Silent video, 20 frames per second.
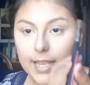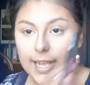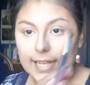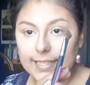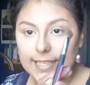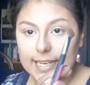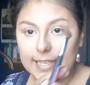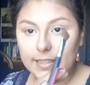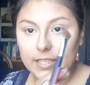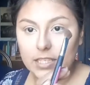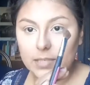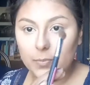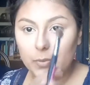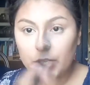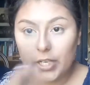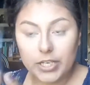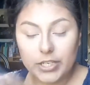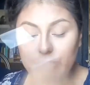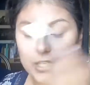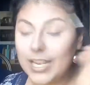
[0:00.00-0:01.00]
I take this
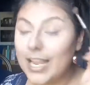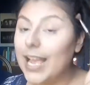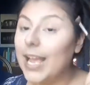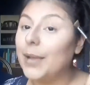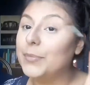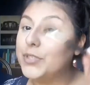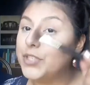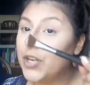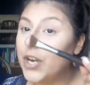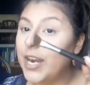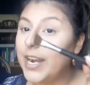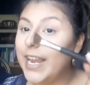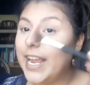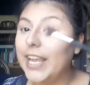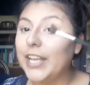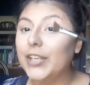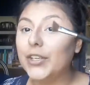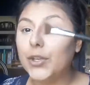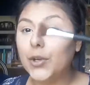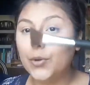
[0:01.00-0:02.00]
brush. I'm sorry,
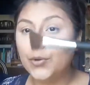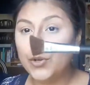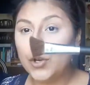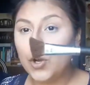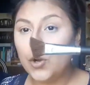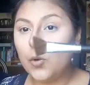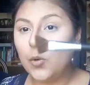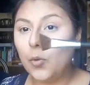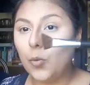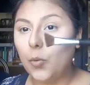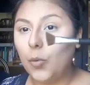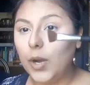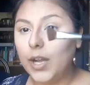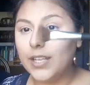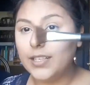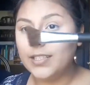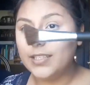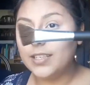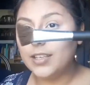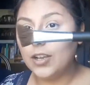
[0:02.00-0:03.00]
I don't know
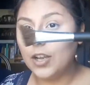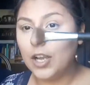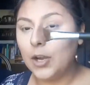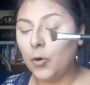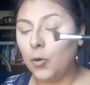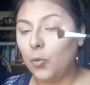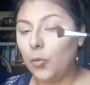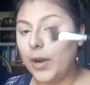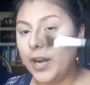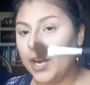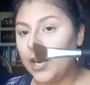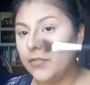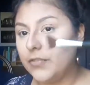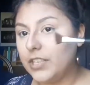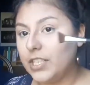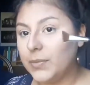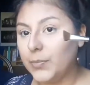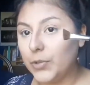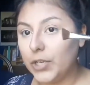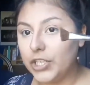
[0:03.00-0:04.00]
what or where
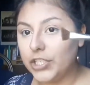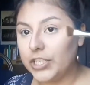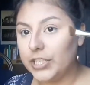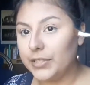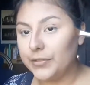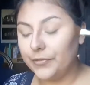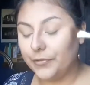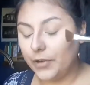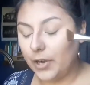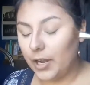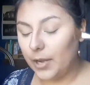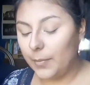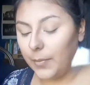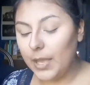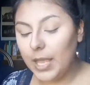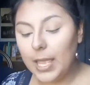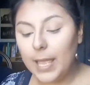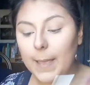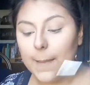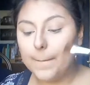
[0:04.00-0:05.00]
this brush is
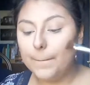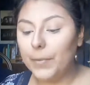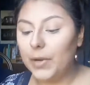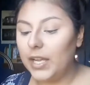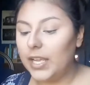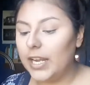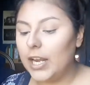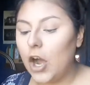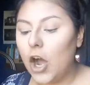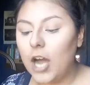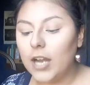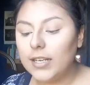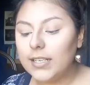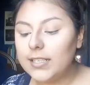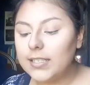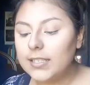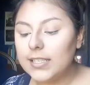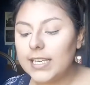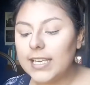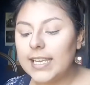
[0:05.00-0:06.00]
from, but
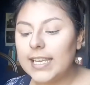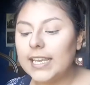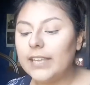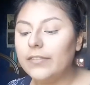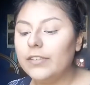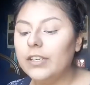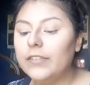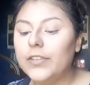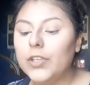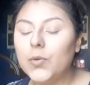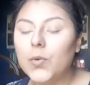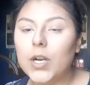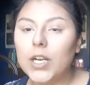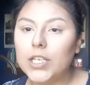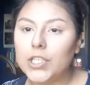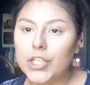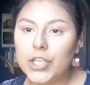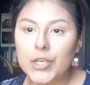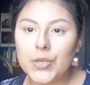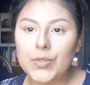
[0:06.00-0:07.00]
honestly, even if you
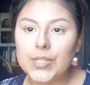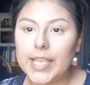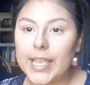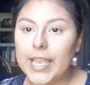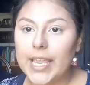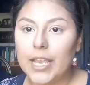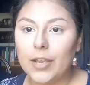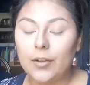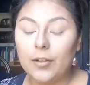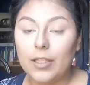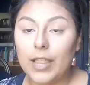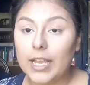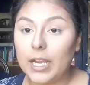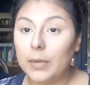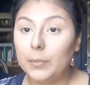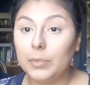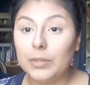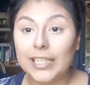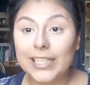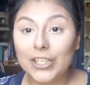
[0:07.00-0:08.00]
wanted to use a
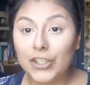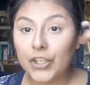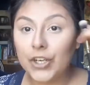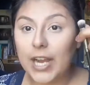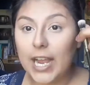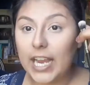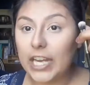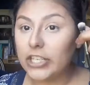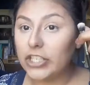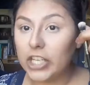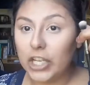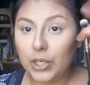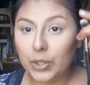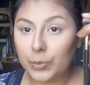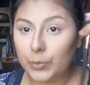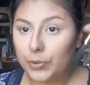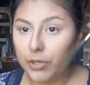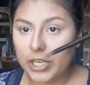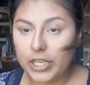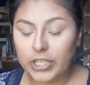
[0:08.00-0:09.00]
blender
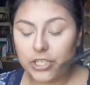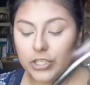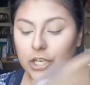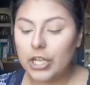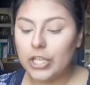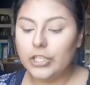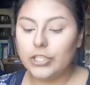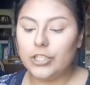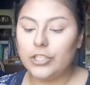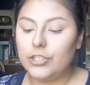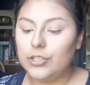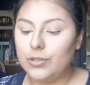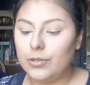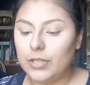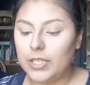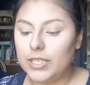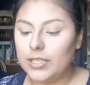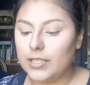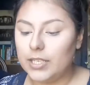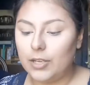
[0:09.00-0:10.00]
eyeshadow brush to do
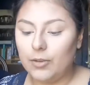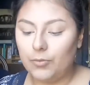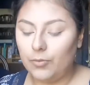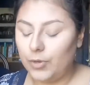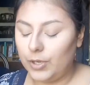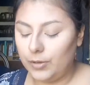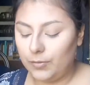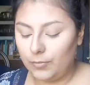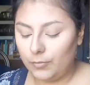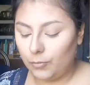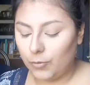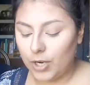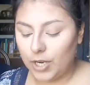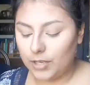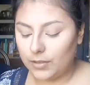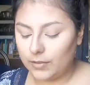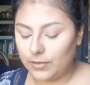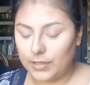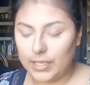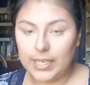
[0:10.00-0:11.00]
this, it would
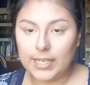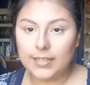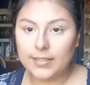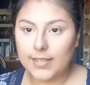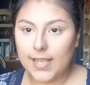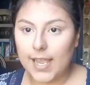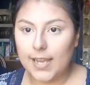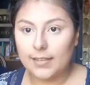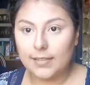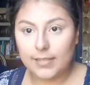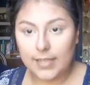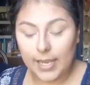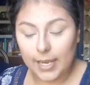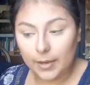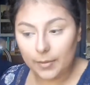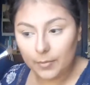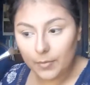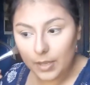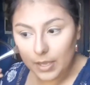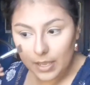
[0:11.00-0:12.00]
work the exact
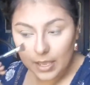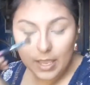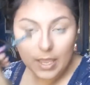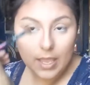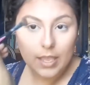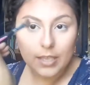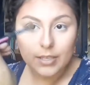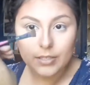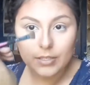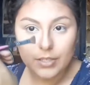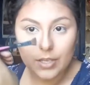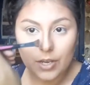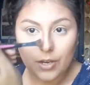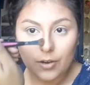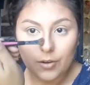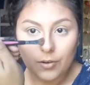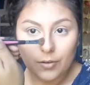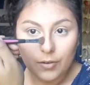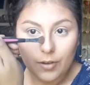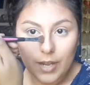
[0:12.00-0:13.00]
same.
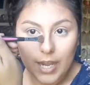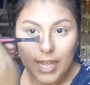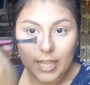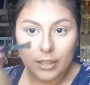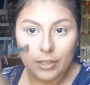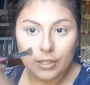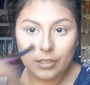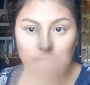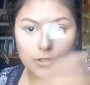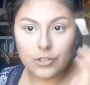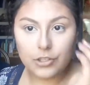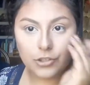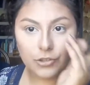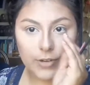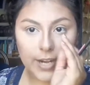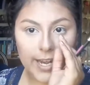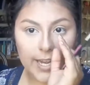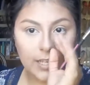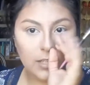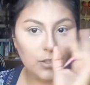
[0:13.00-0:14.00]
So I look
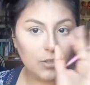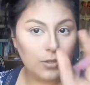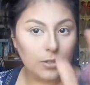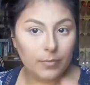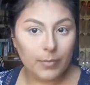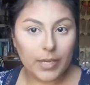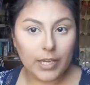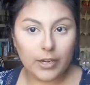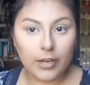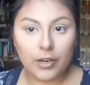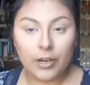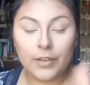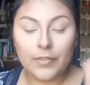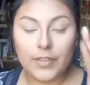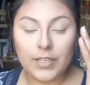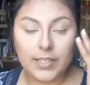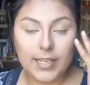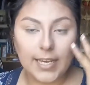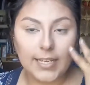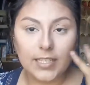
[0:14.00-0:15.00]
straight into the mirror. In
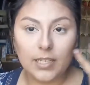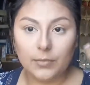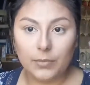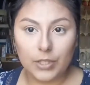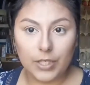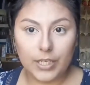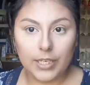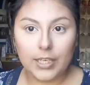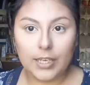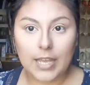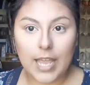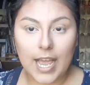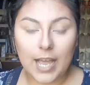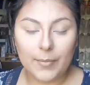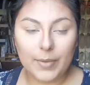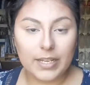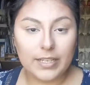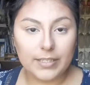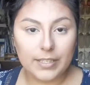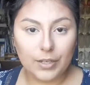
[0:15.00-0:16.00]
this case, I'm looking
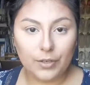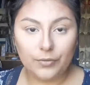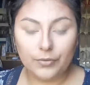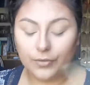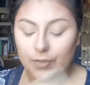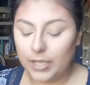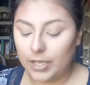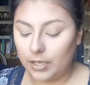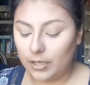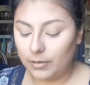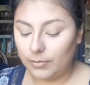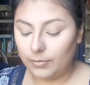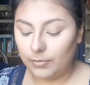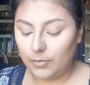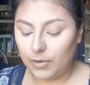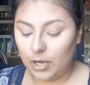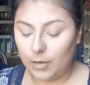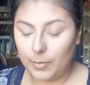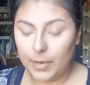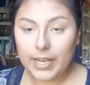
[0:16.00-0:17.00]
at myself
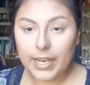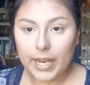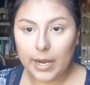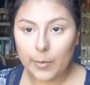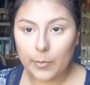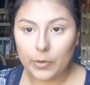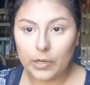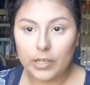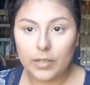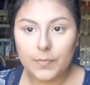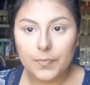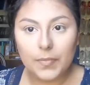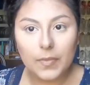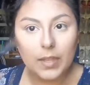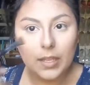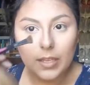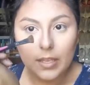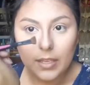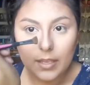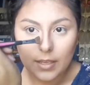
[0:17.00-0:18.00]
on my camera,
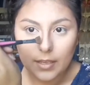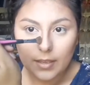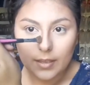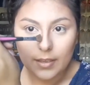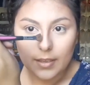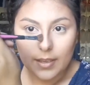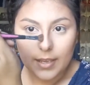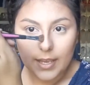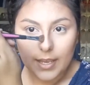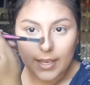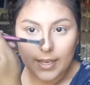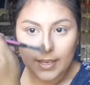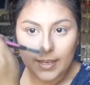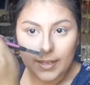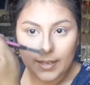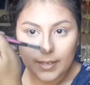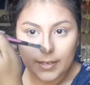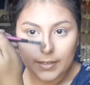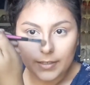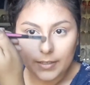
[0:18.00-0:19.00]

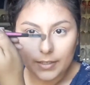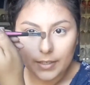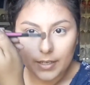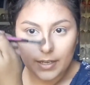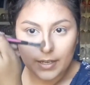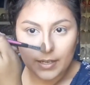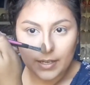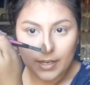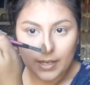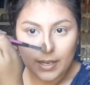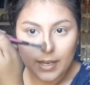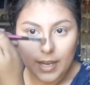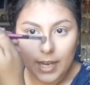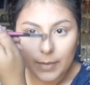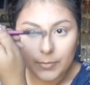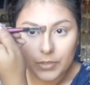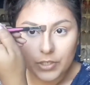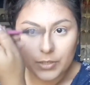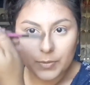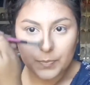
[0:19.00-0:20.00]
and
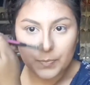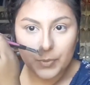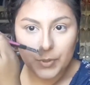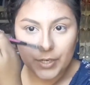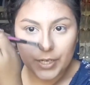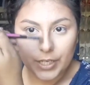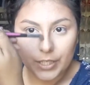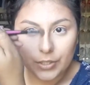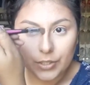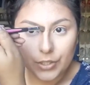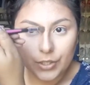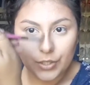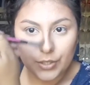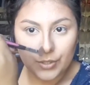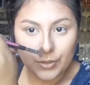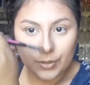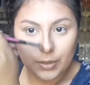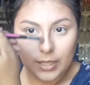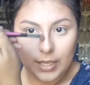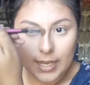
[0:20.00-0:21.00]
I'm just putting
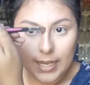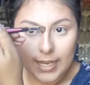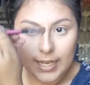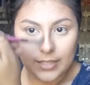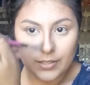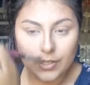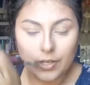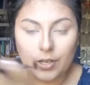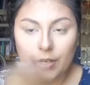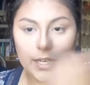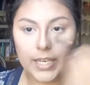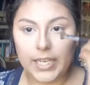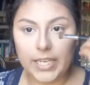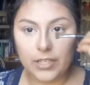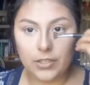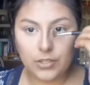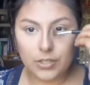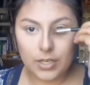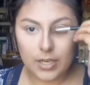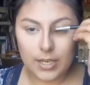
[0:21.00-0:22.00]
2 lines on
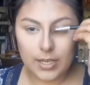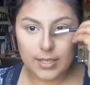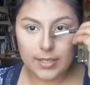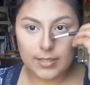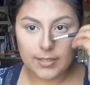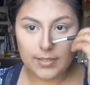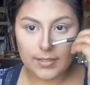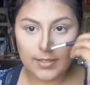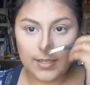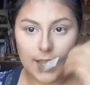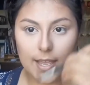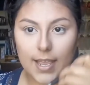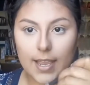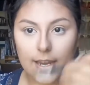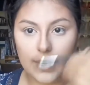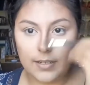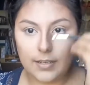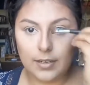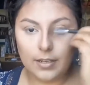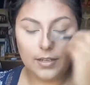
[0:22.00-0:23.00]
each
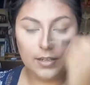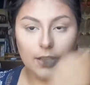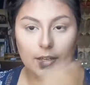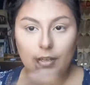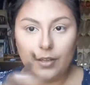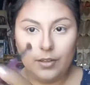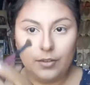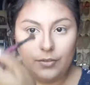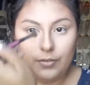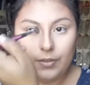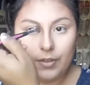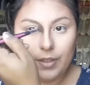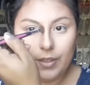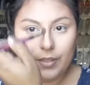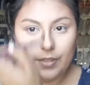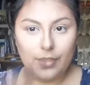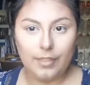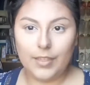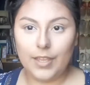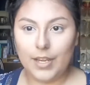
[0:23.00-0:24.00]
side of
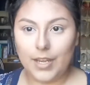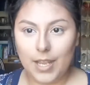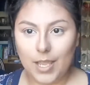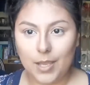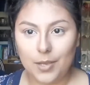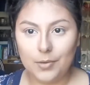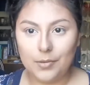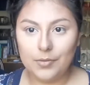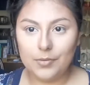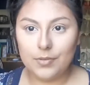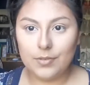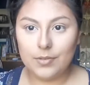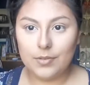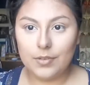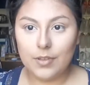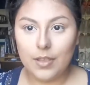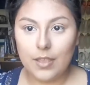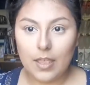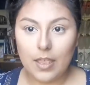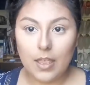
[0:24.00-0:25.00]
the nose.
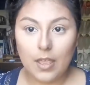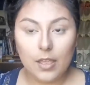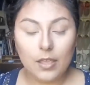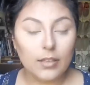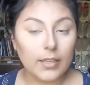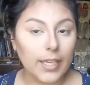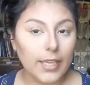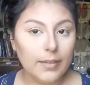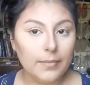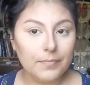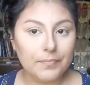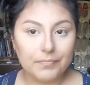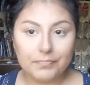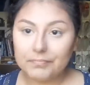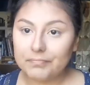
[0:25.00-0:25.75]
Okay,